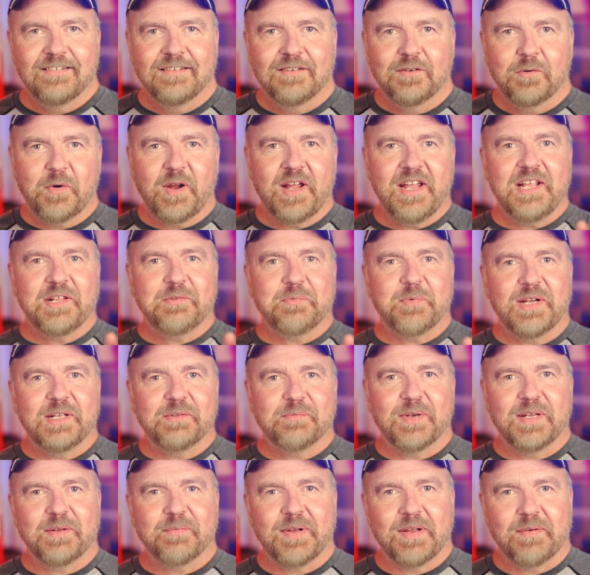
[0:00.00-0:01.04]

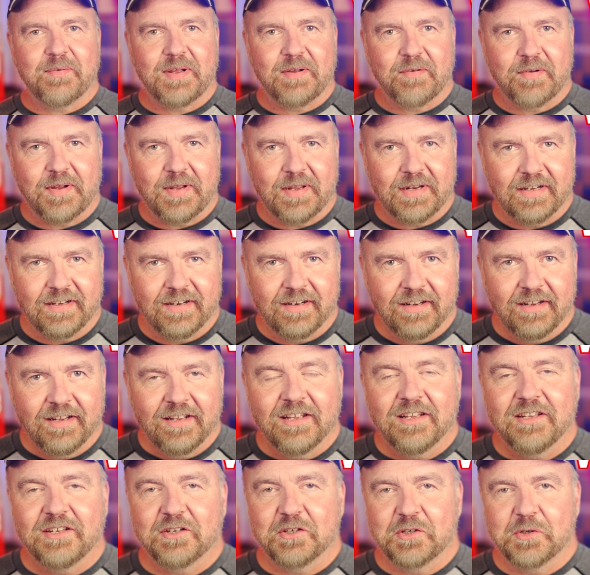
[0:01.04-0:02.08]
Wait.
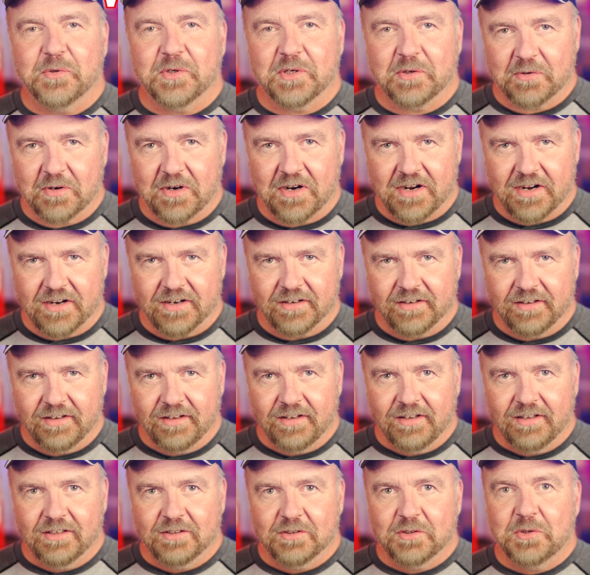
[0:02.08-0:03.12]
You're doing it wrong.
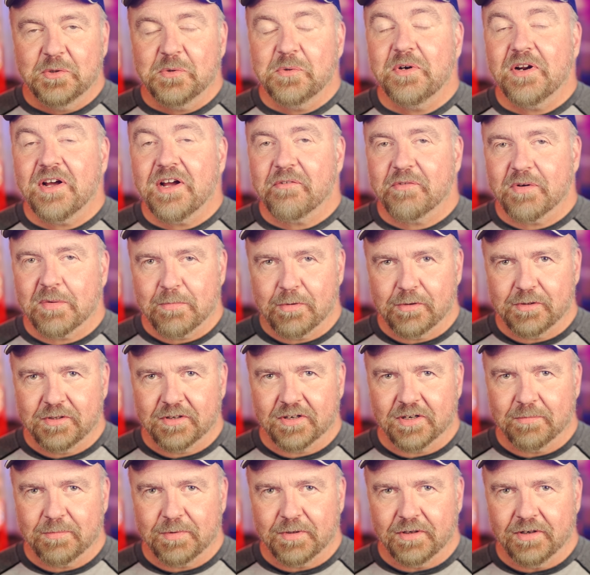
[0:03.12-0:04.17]
Do not reboot your
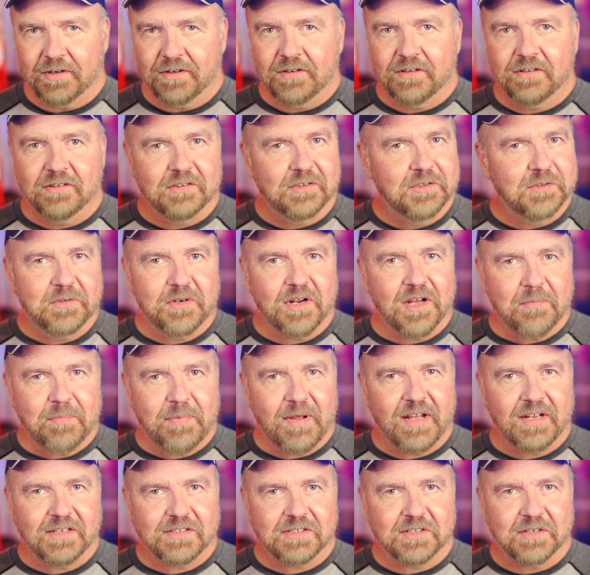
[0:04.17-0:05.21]
computer, do not
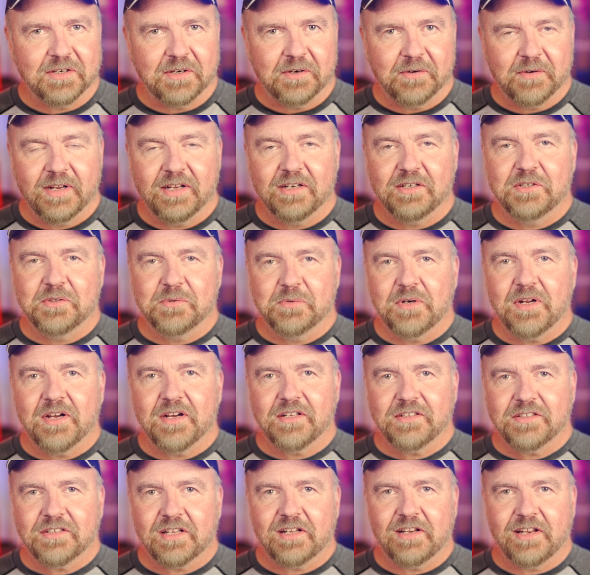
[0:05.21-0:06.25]
pass go, and do
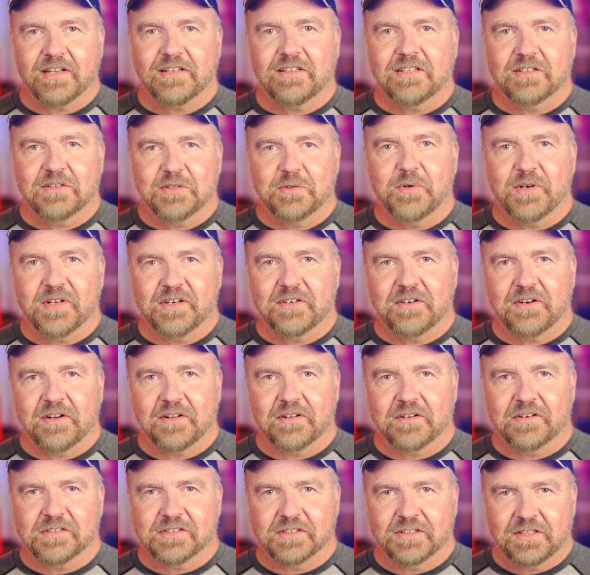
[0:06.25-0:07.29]
not collect
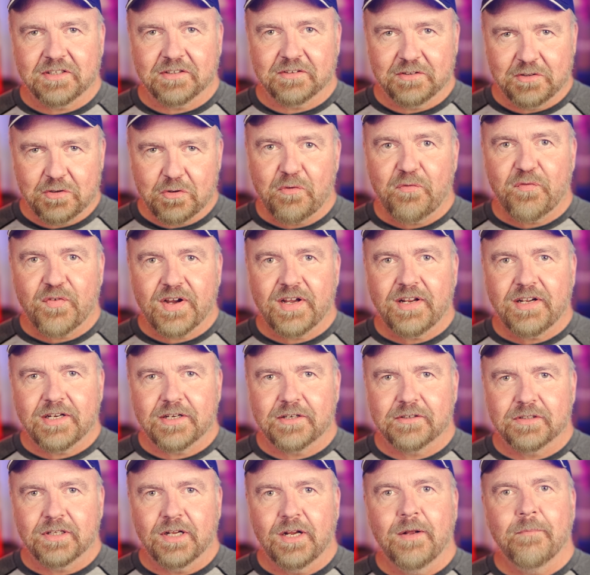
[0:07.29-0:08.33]
$200 until you find
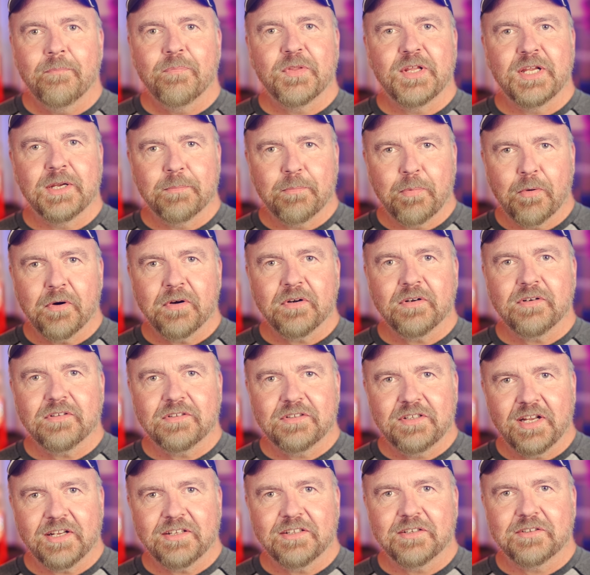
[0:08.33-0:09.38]
out the important
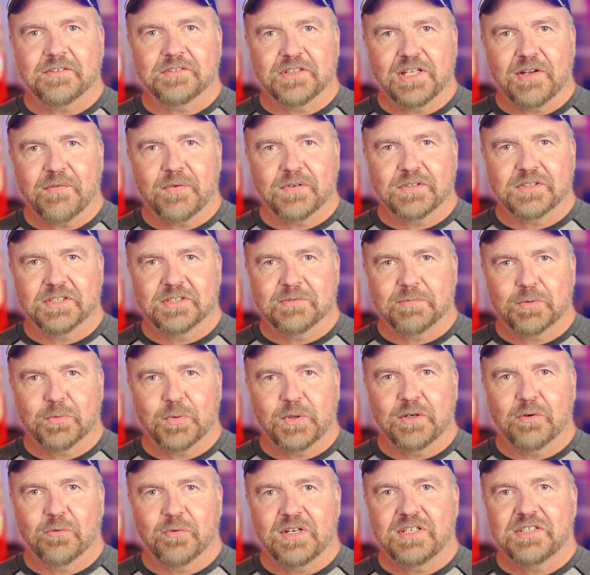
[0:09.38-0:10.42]
technical differences
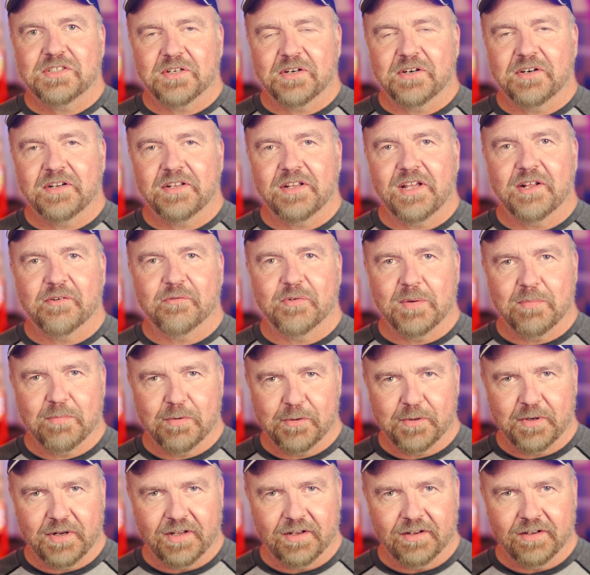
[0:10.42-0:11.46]
between restarting and
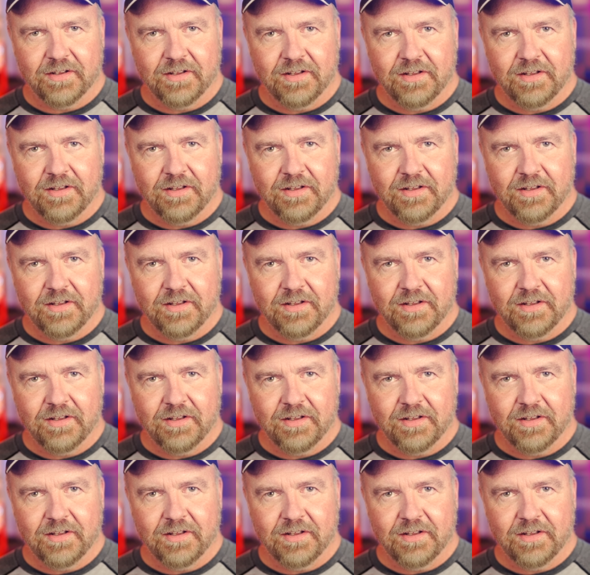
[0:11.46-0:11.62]
rebooting.